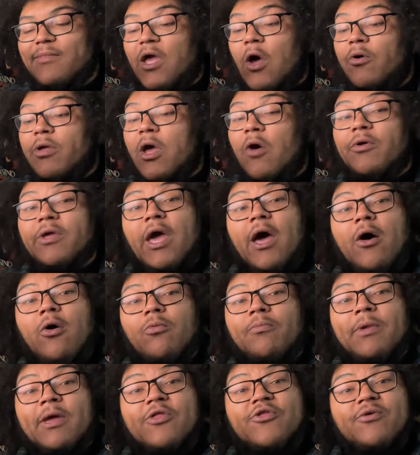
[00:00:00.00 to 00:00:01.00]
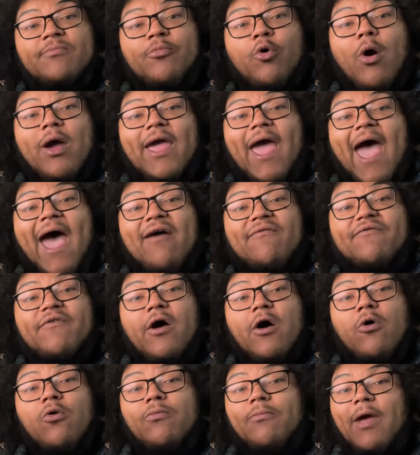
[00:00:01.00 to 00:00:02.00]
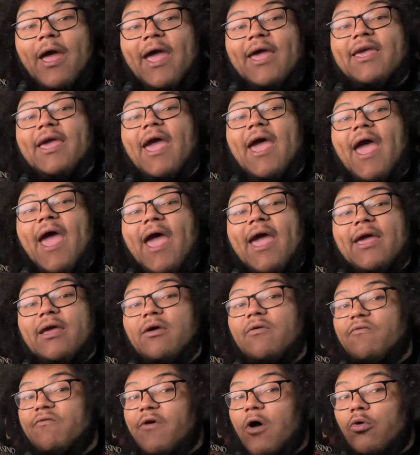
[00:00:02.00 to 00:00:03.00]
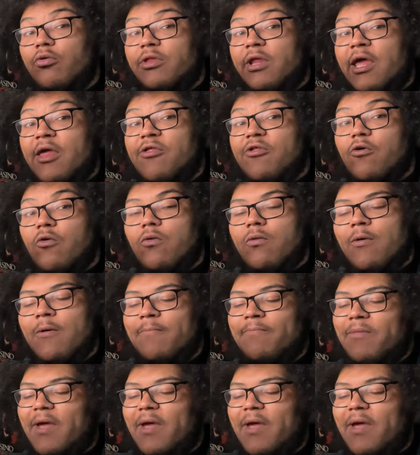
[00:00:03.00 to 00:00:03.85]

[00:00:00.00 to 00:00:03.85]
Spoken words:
Yo, yo, yo, it's your boy Afro, aka Fro Thizzle,